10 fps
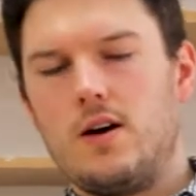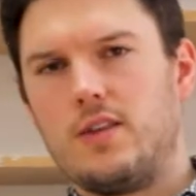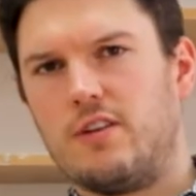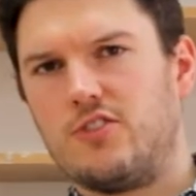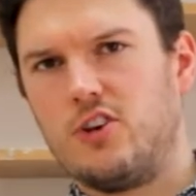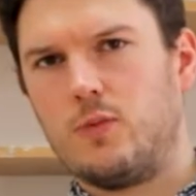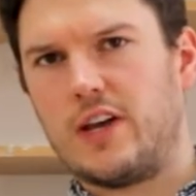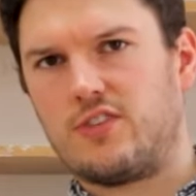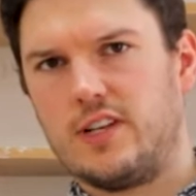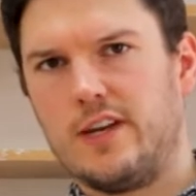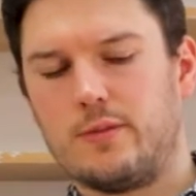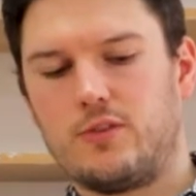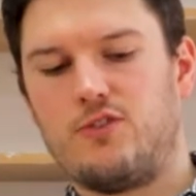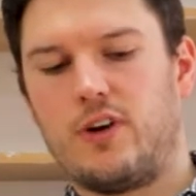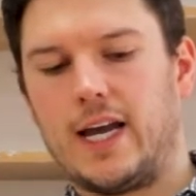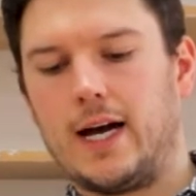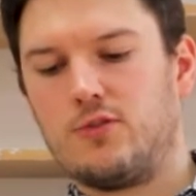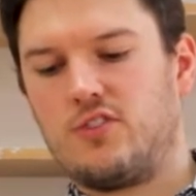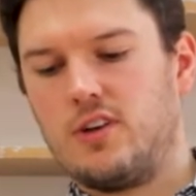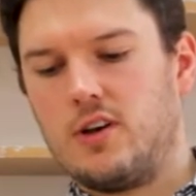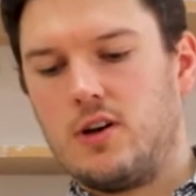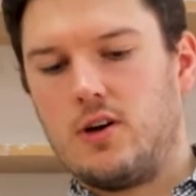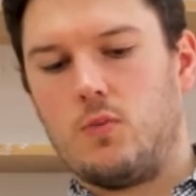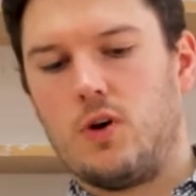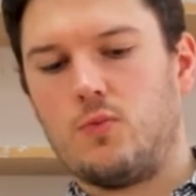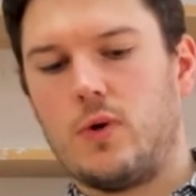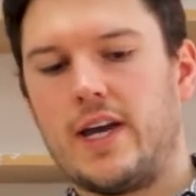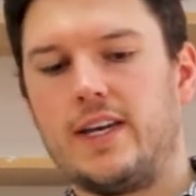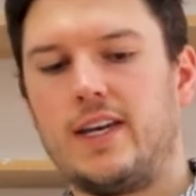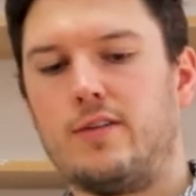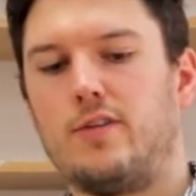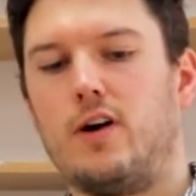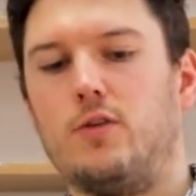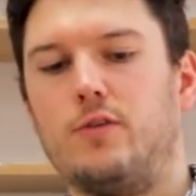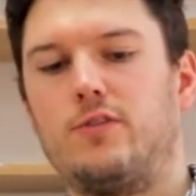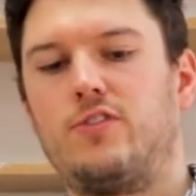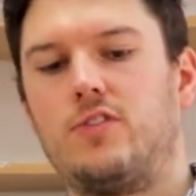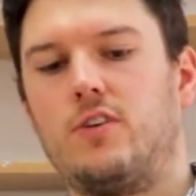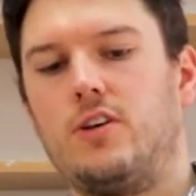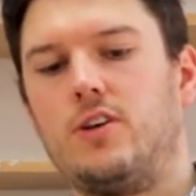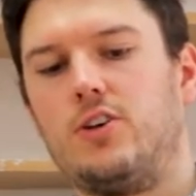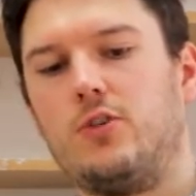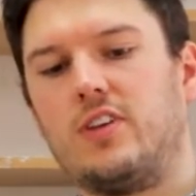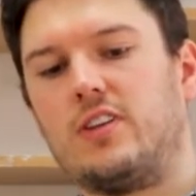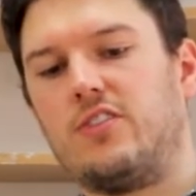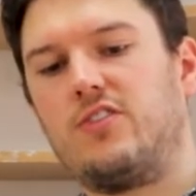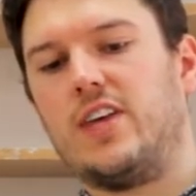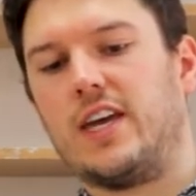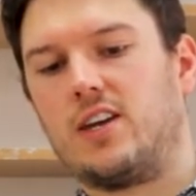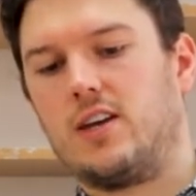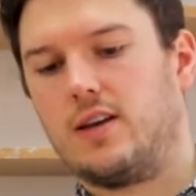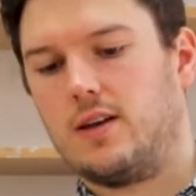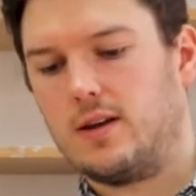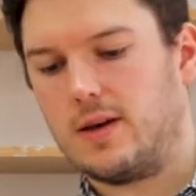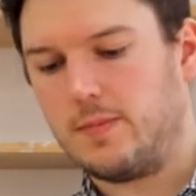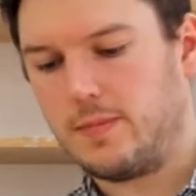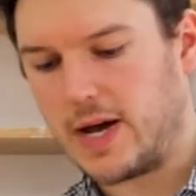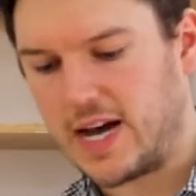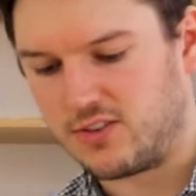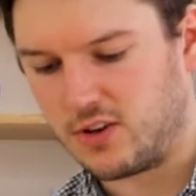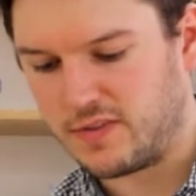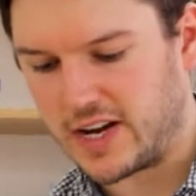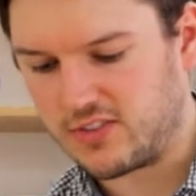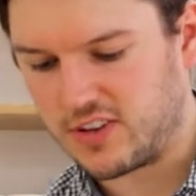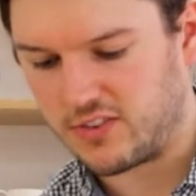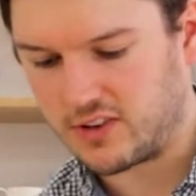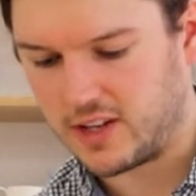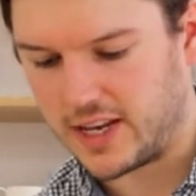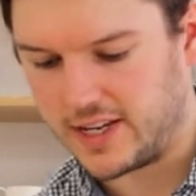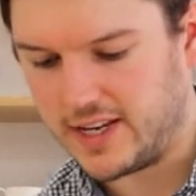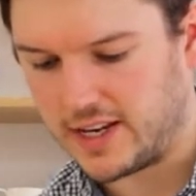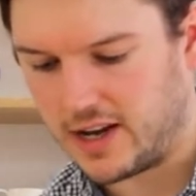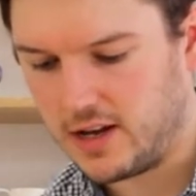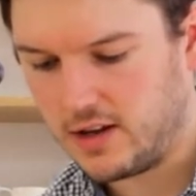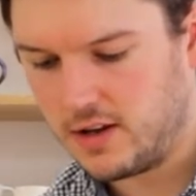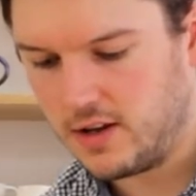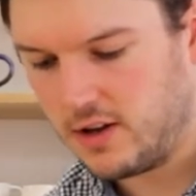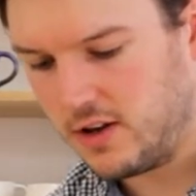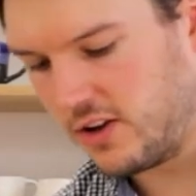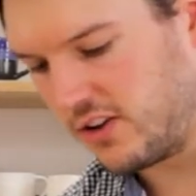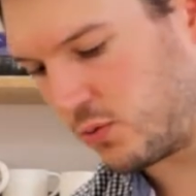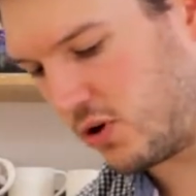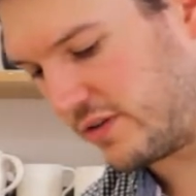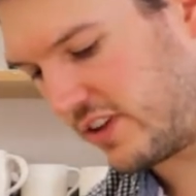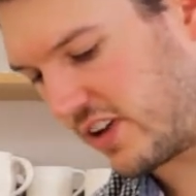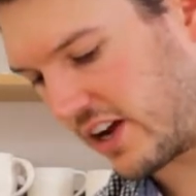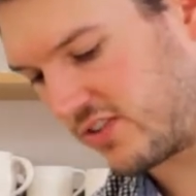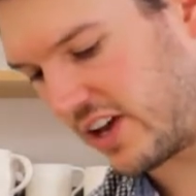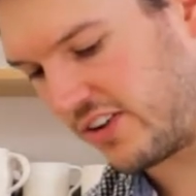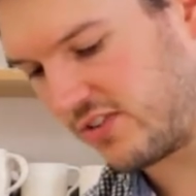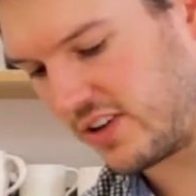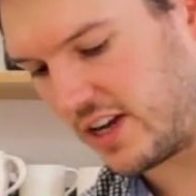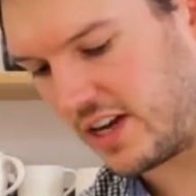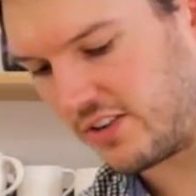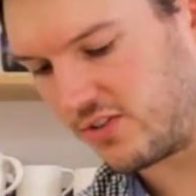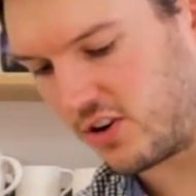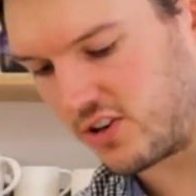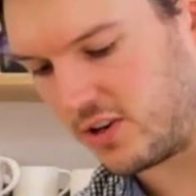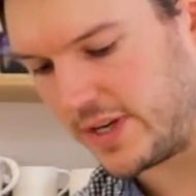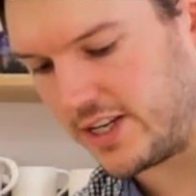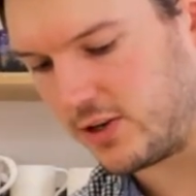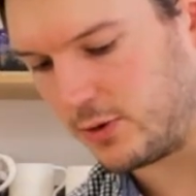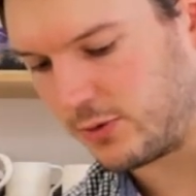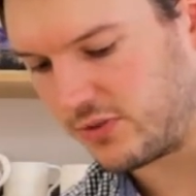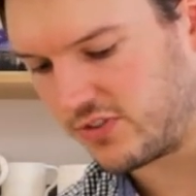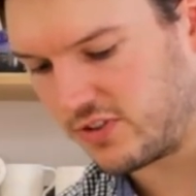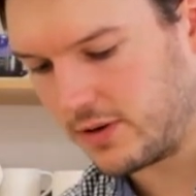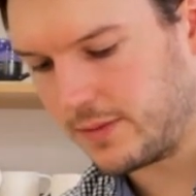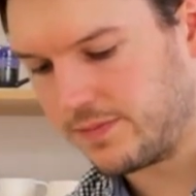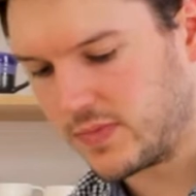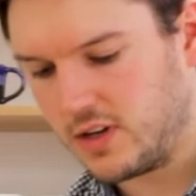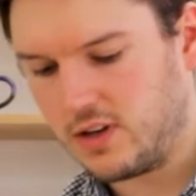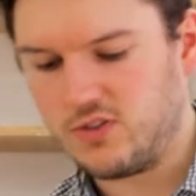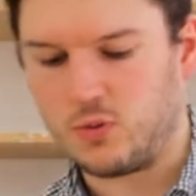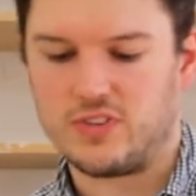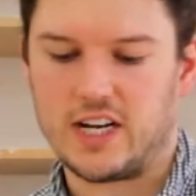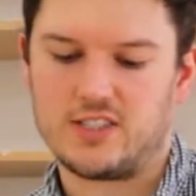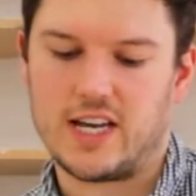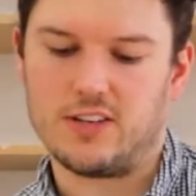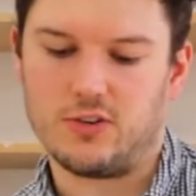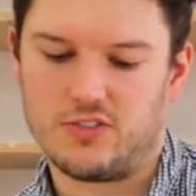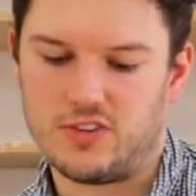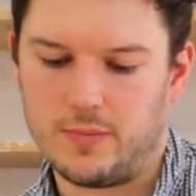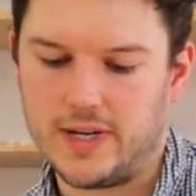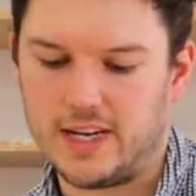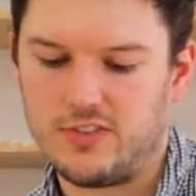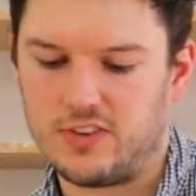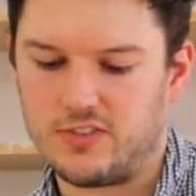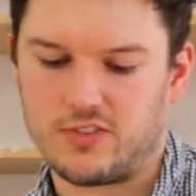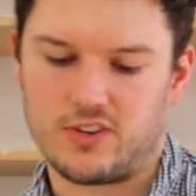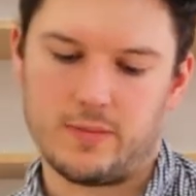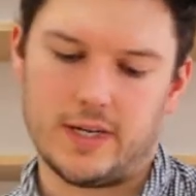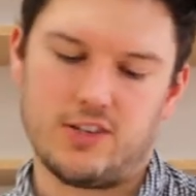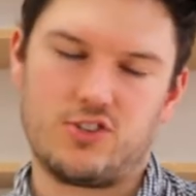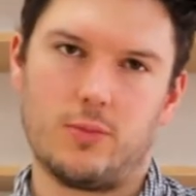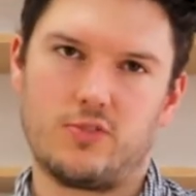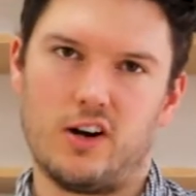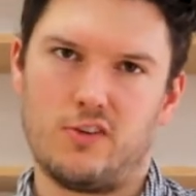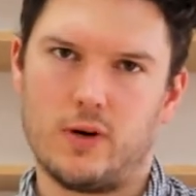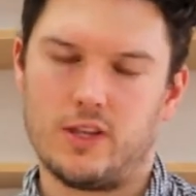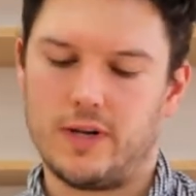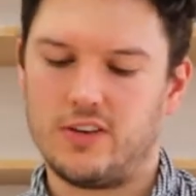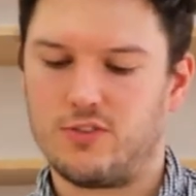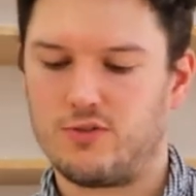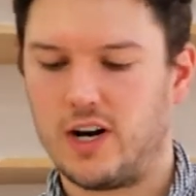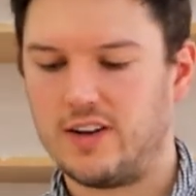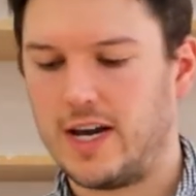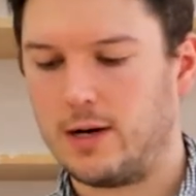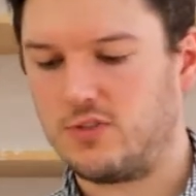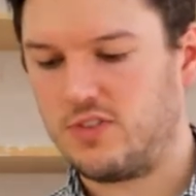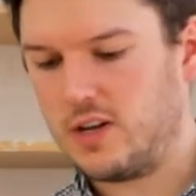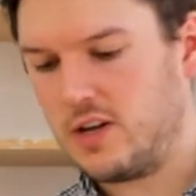There are two ways to leave them to dry out. One way involves using this thick pad of excess clay here. So all of this excess is not going to be used to attach the handle to the piece, it's just going to be chopped off when the piece has dried out.